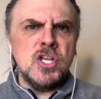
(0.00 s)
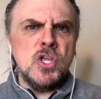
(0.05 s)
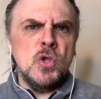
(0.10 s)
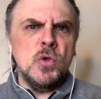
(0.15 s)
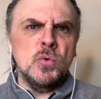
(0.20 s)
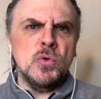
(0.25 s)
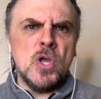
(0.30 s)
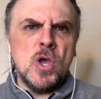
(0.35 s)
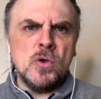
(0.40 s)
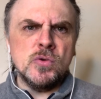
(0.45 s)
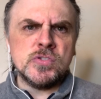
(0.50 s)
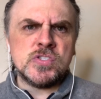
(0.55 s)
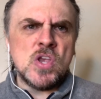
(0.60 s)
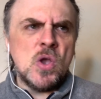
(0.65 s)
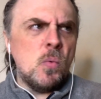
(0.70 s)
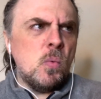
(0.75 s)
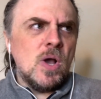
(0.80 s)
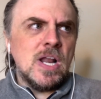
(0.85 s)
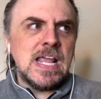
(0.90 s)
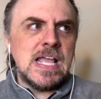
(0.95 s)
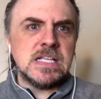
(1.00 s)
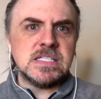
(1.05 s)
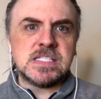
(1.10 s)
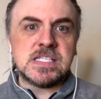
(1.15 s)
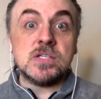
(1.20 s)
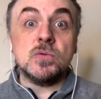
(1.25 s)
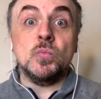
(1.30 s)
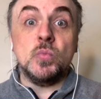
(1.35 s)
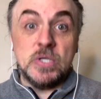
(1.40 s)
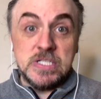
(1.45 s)
who knows what
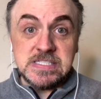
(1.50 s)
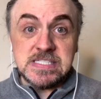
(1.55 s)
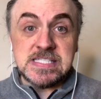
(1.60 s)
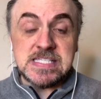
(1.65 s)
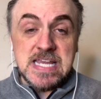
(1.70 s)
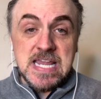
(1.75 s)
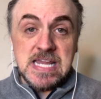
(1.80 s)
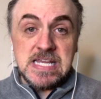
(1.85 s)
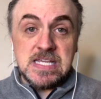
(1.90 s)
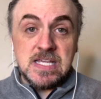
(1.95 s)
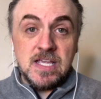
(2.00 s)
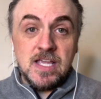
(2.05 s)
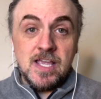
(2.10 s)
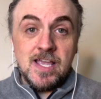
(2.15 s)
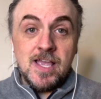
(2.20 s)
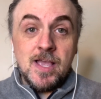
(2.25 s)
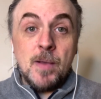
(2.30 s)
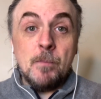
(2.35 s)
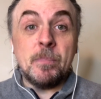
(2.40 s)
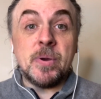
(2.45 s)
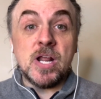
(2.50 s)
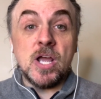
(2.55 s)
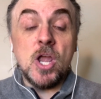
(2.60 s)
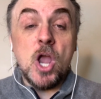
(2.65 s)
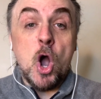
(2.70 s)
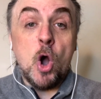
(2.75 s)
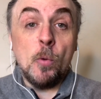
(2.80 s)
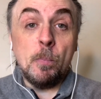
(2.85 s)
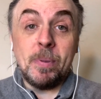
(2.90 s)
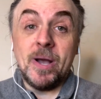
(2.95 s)
else we'll see. But I
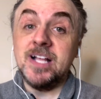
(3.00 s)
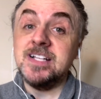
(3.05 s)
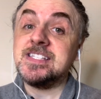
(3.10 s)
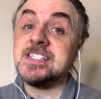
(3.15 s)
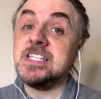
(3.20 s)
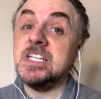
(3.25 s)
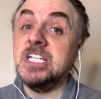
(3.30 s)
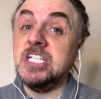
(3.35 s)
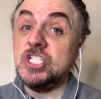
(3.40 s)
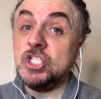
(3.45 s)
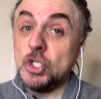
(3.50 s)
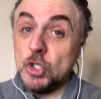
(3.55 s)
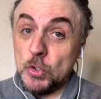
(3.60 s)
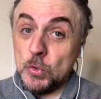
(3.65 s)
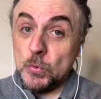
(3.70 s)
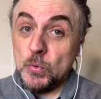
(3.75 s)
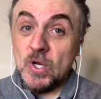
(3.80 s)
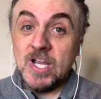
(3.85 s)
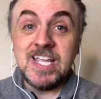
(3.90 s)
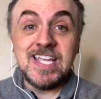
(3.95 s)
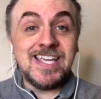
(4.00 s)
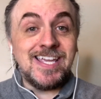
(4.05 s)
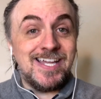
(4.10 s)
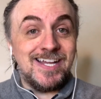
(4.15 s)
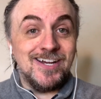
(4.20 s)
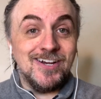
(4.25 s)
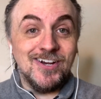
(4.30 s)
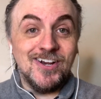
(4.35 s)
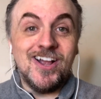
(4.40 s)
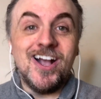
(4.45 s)
hope I'll see you
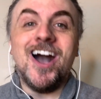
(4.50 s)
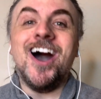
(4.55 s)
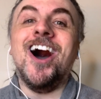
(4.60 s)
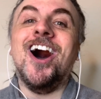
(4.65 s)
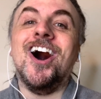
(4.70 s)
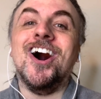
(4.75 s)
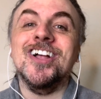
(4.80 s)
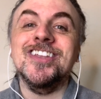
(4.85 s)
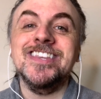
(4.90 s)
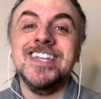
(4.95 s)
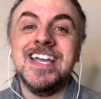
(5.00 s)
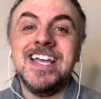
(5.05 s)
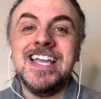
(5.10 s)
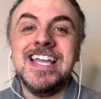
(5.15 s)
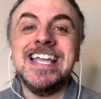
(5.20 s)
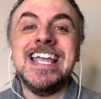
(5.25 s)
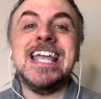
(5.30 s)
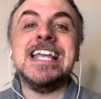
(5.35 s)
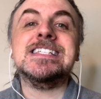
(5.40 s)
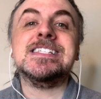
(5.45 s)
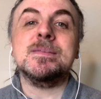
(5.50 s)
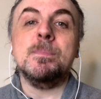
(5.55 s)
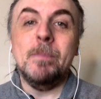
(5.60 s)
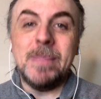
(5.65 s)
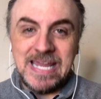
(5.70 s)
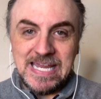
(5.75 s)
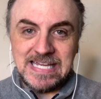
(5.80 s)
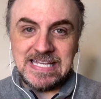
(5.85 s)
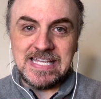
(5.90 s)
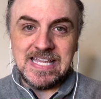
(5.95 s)
here on It's
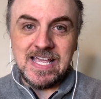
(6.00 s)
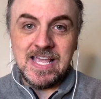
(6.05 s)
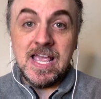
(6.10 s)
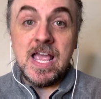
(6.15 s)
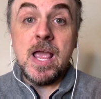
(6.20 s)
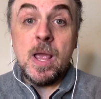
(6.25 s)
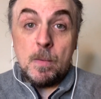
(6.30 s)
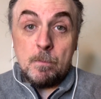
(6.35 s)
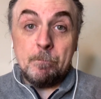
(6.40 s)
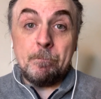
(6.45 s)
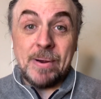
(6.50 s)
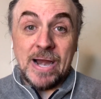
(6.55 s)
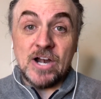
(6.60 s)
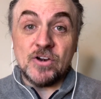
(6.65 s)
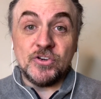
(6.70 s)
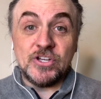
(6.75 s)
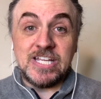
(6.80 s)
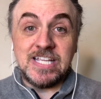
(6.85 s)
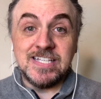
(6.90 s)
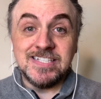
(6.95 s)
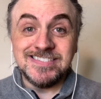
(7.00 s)
Me, Barry.